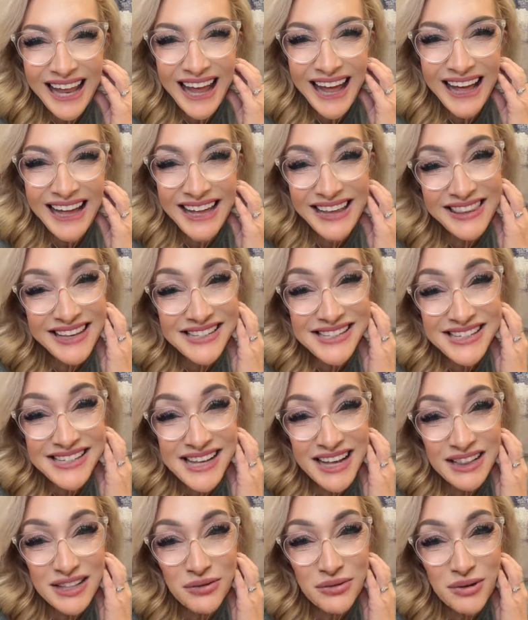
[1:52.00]
Uh, and that's
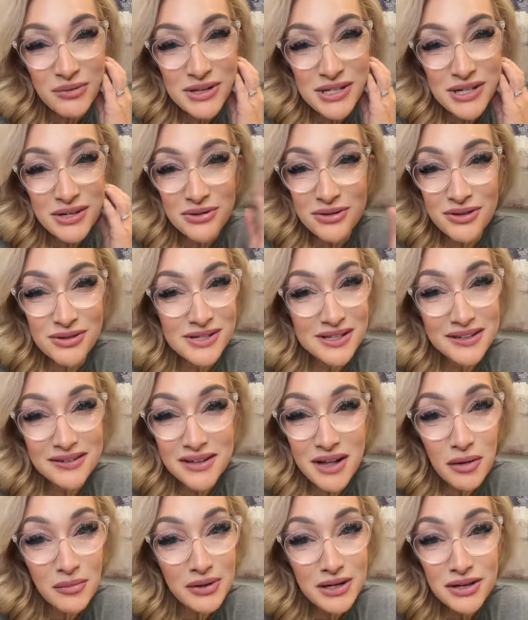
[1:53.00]
exactly what we do. There's a little
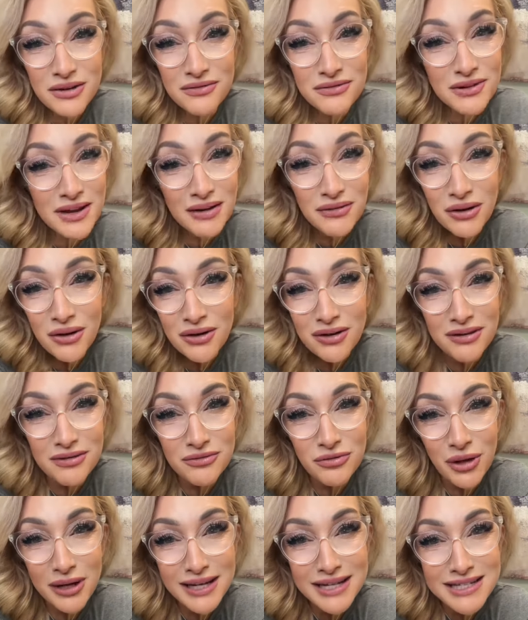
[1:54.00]
company you've never heard
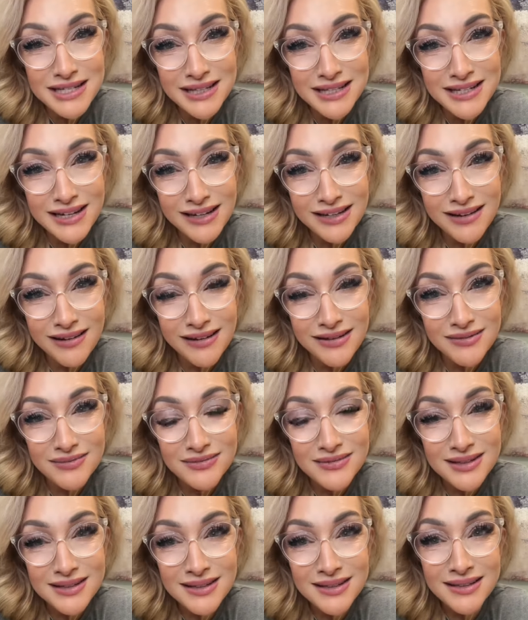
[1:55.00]
of, work it daily dot com.
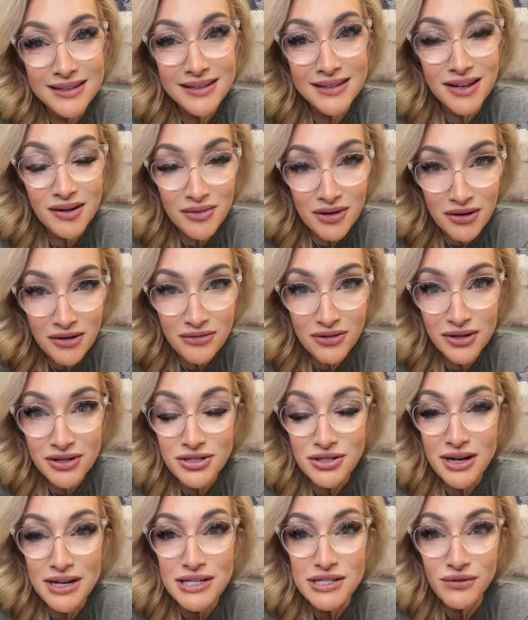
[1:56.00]
Come on over,
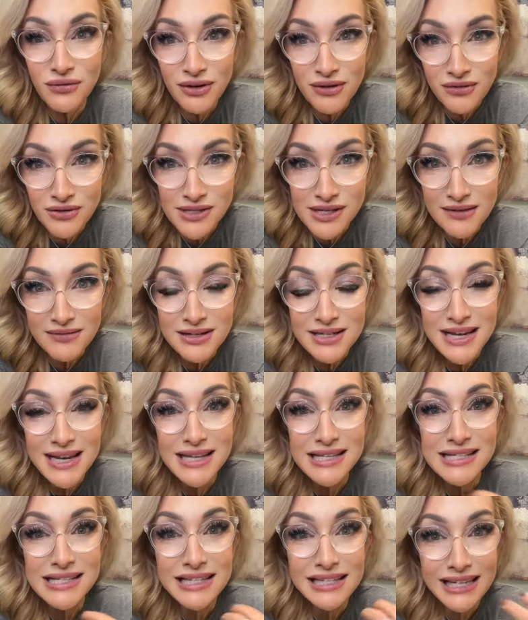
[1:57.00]
try us free for seven
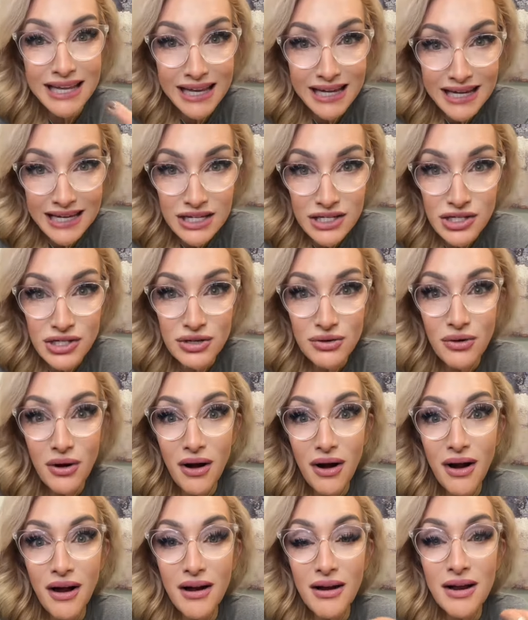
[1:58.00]
days, get into
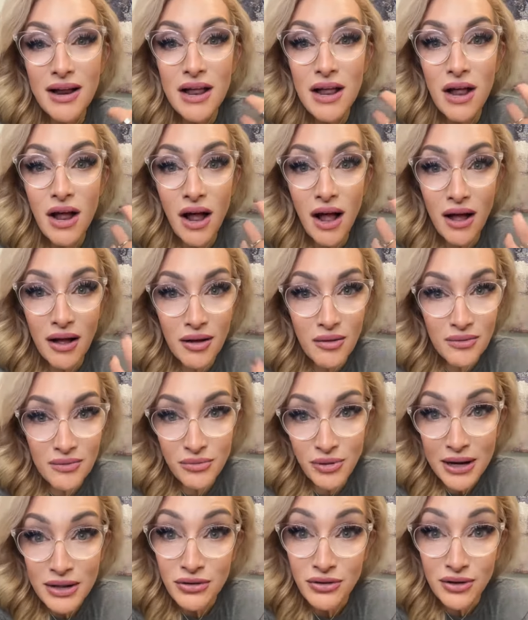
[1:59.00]
our um,
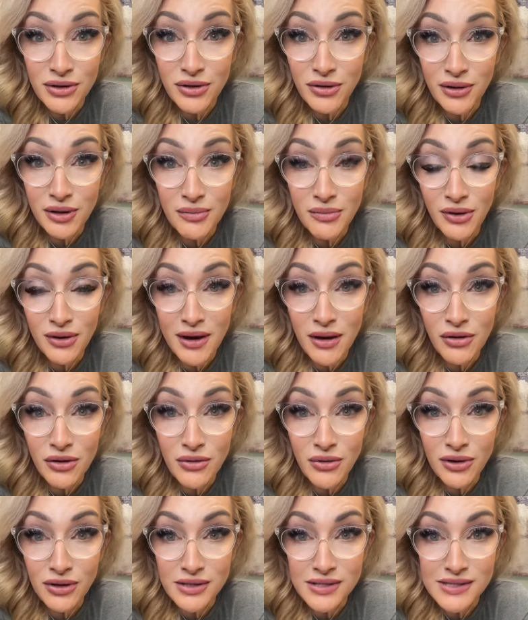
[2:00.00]
Breakthrough Your Career Burnout
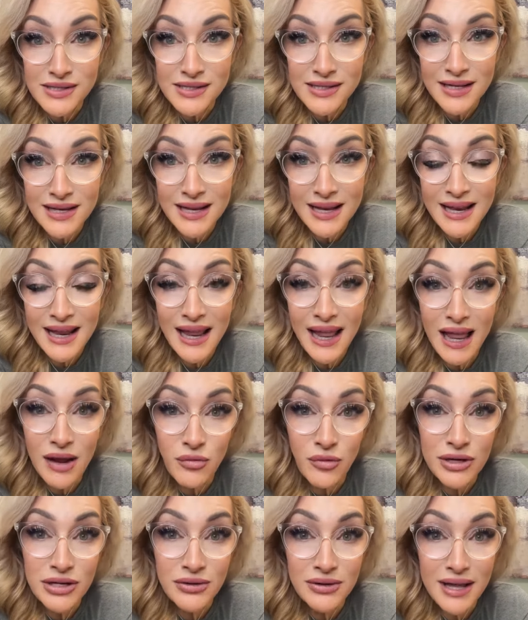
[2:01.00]
course.
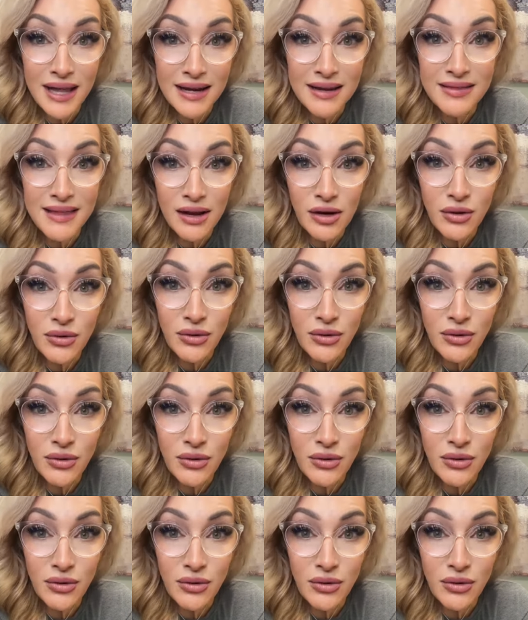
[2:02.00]
And when you get in that